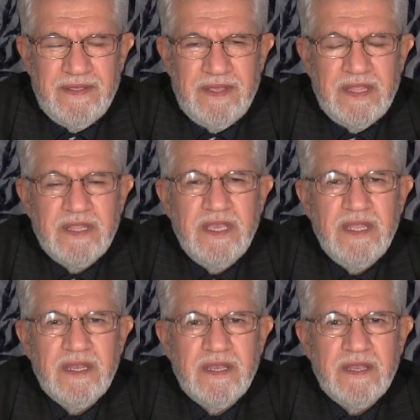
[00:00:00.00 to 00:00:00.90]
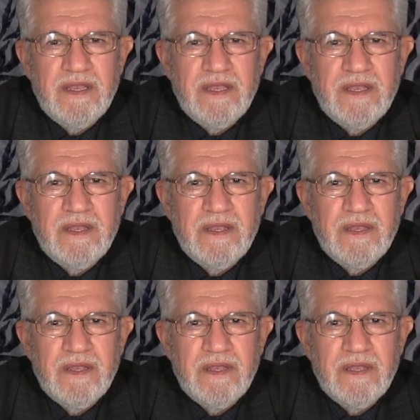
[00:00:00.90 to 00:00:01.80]
And then
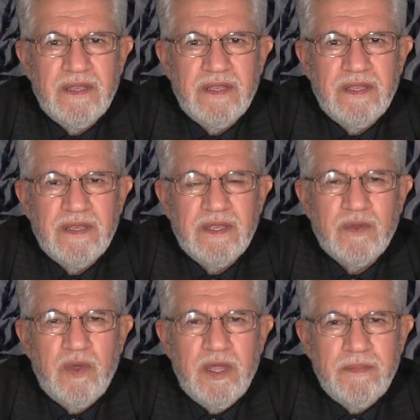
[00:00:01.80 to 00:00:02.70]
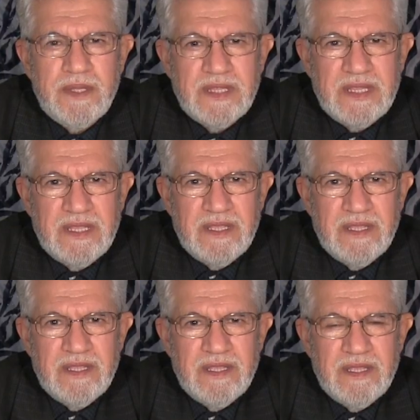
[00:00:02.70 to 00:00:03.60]
requirement
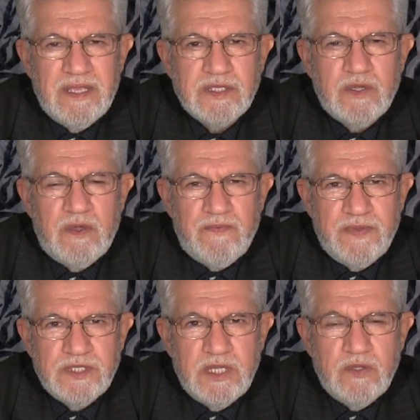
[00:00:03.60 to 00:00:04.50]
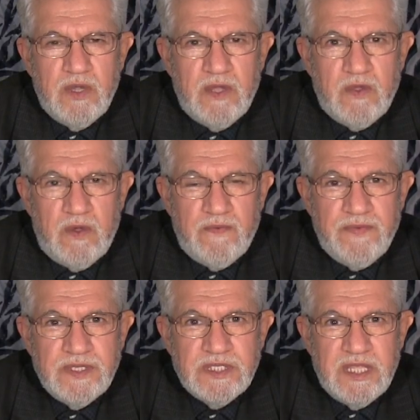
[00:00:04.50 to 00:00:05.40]
is a confession. You have
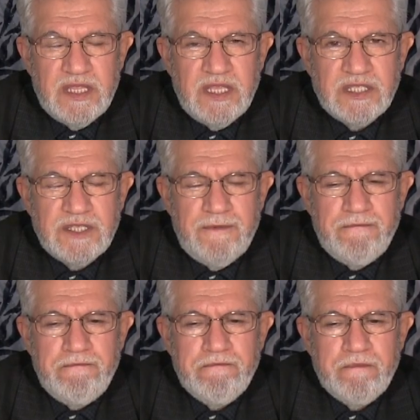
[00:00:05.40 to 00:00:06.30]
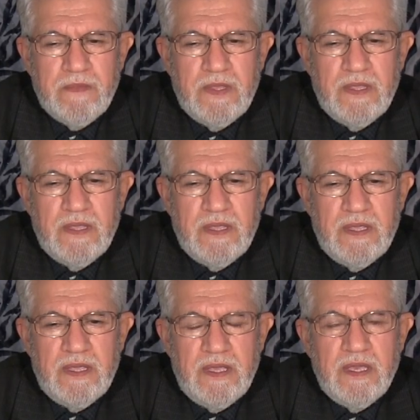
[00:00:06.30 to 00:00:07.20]
confessed that is
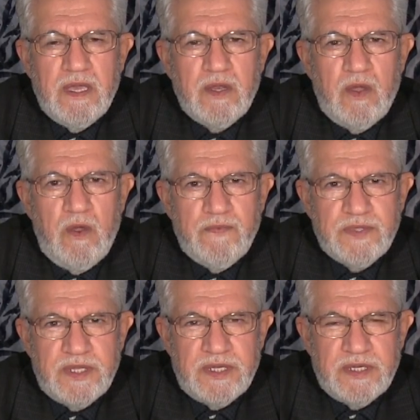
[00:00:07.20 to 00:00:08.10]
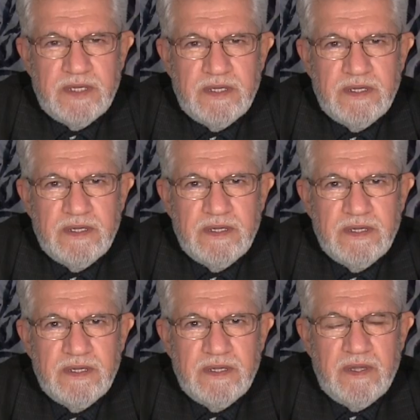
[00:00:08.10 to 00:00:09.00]
hereafter,
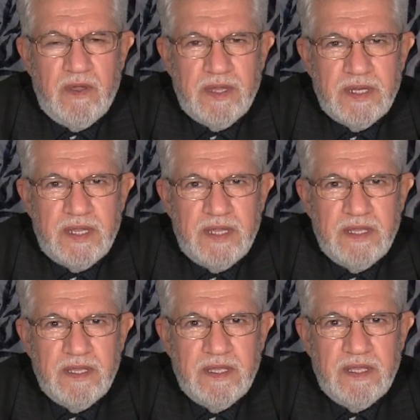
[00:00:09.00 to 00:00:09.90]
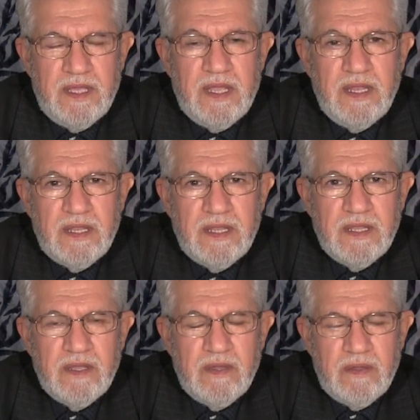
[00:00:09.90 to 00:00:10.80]
akhirah, and
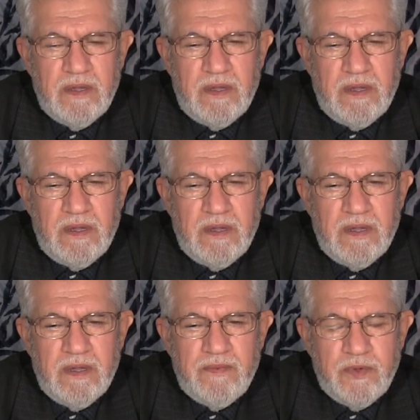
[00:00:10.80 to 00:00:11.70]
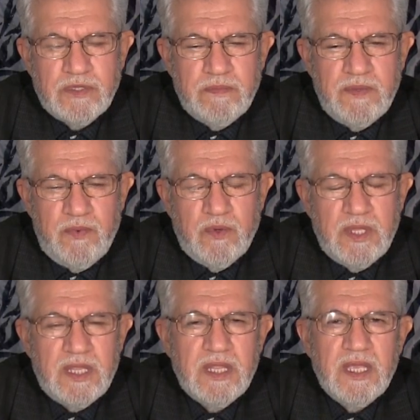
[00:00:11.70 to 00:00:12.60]
first before
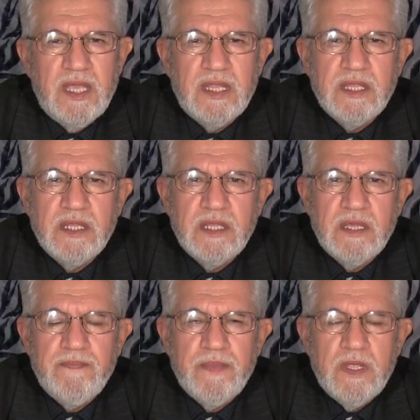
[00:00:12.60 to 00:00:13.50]
that, and then the